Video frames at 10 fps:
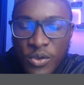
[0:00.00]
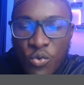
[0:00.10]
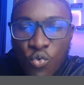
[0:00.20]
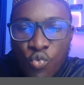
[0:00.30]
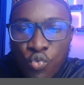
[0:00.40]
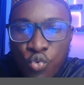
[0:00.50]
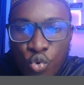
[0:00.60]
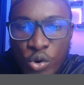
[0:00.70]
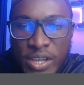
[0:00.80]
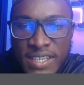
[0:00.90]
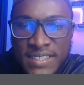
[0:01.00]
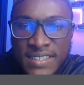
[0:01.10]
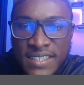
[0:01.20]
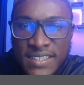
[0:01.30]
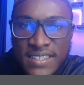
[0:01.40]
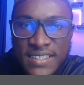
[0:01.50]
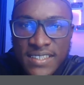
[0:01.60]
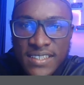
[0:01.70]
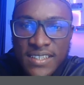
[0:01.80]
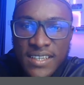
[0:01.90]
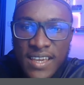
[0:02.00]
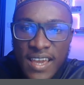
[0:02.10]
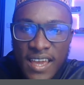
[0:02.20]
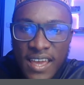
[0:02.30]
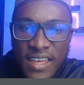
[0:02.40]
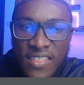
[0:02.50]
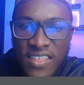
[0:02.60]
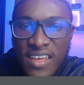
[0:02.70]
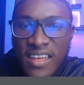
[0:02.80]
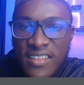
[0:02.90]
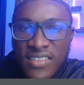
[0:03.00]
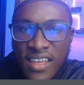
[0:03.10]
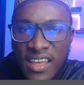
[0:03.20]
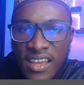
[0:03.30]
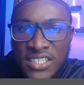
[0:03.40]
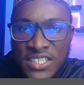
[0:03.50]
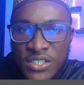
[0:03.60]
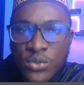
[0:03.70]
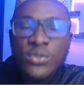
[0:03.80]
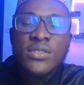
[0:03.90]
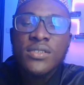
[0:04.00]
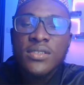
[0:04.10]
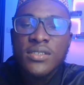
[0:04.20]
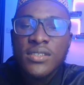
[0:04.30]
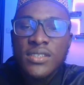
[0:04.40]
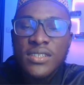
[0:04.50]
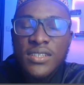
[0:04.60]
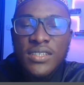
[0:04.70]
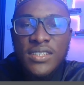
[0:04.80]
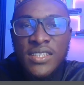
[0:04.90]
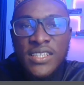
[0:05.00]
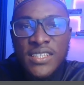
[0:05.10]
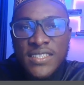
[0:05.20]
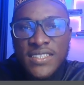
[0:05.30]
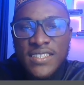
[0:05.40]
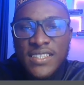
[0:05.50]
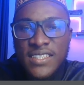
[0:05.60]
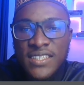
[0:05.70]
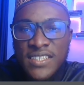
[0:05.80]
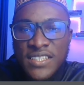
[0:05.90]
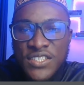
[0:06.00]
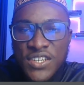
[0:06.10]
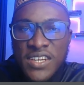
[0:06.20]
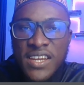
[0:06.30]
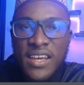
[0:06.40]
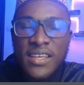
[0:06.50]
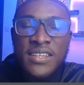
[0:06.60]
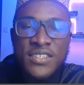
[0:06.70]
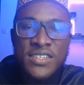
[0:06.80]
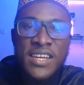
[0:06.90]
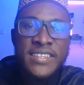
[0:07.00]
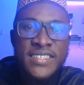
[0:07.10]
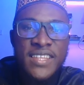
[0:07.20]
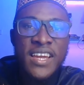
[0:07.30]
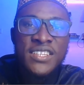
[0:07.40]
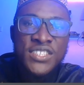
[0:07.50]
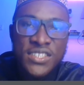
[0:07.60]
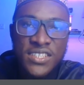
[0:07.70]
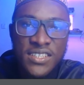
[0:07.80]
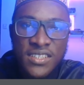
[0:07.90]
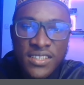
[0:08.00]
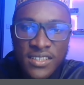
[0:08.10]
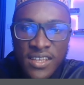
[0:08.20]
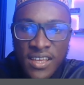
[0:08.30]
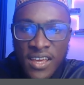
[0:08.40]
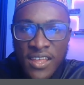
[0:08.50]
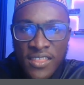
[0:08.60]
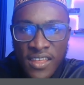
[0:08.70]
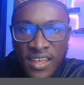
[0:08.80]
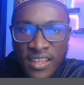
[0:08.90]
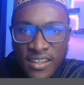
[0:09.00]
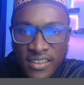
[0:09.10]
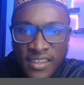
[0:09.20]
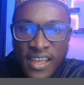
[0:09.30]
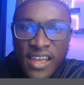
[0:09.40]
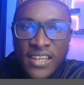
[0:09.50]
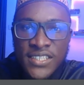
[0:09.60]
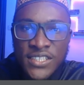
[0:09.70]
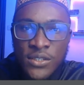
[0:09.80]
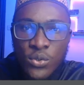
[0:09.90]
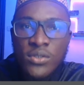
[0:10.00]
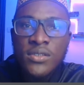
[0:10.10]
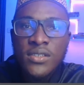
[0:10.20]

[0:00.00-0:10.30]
who is this? Hadha tajirun, this is a trader. A trader is tajir. Hadha tajirun,